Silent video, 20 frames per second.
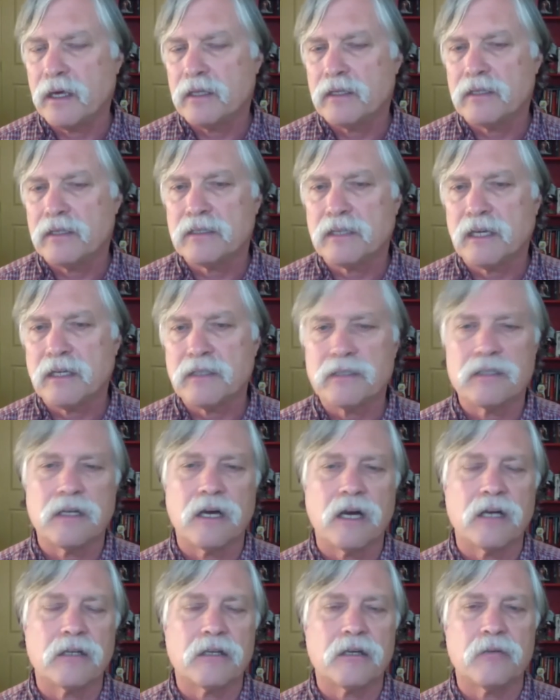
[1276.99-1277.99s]
The state's
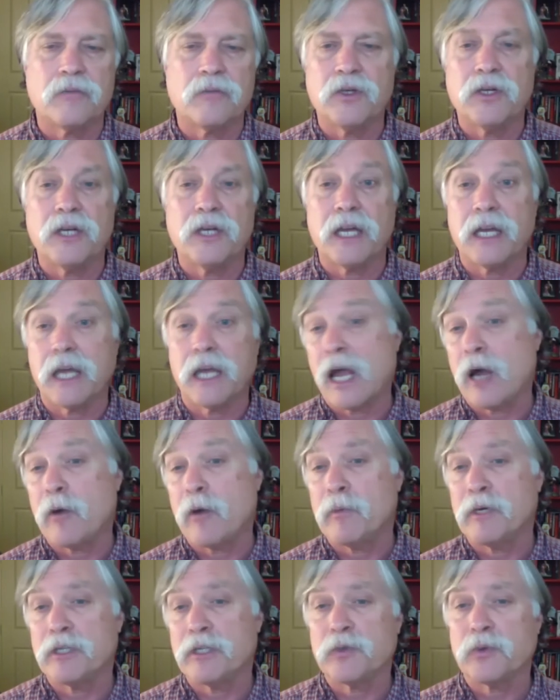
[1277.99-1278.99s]
not communicating how
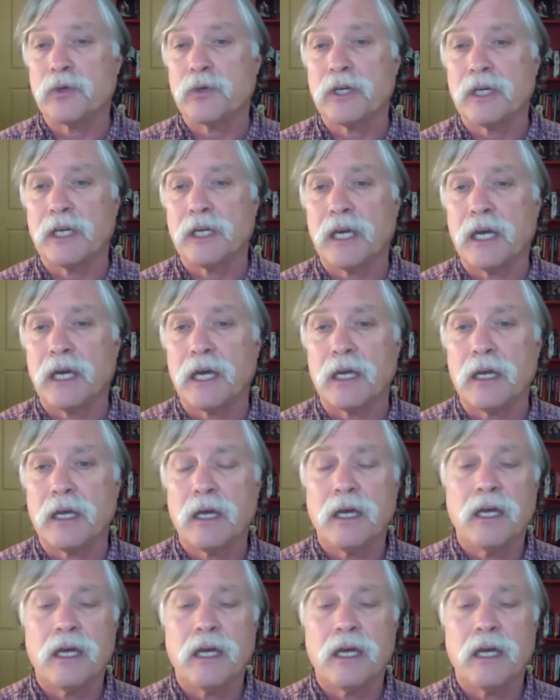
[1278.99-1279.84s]
much we're going to get.